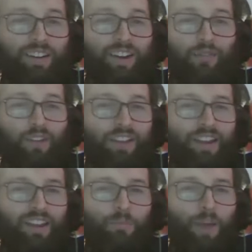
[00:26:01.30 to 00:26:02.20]
felt
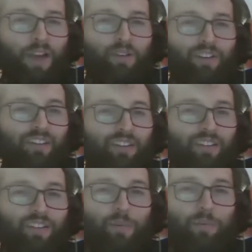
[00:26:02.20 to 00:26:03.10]
like a parody or
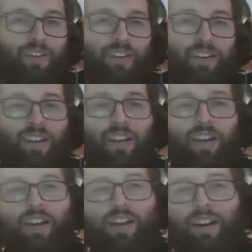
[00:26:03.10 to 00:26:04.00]
something.
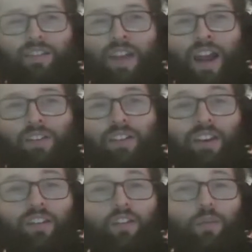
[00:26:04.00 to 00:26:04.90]
Now
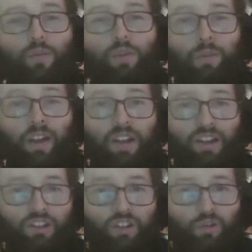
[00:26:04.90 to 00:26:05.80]
these were my
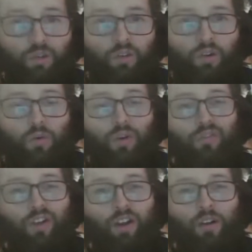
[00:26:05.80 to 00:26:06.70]
issues with
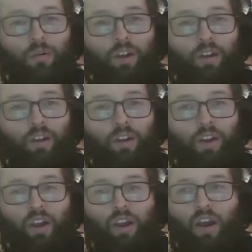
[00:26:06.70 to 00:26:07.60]
Final Reckoning.
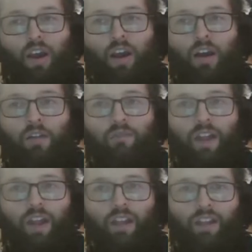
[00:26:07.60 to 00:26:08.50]

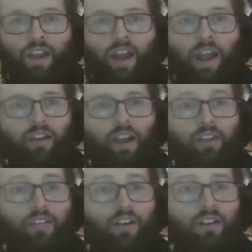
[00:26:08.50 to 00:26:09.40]
Again, I
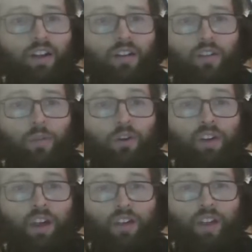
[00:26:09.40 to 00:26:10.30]
sound like someone
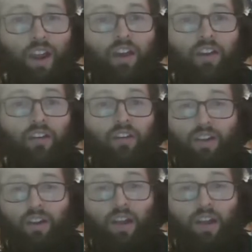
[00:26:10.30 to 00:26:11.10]
that hated the thing.